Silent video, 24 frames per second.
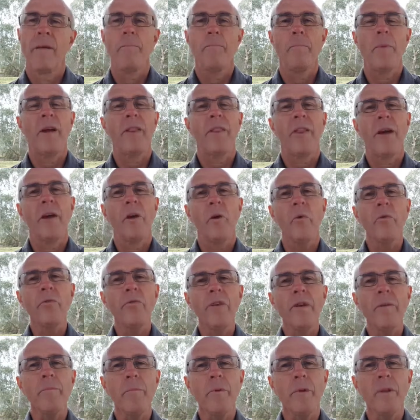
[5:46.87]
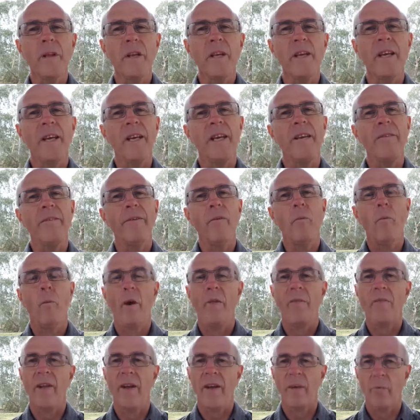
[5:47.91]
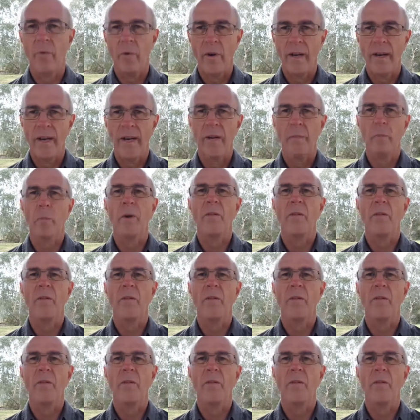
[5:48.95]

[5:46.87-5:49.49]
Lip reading: but they also believe what they read,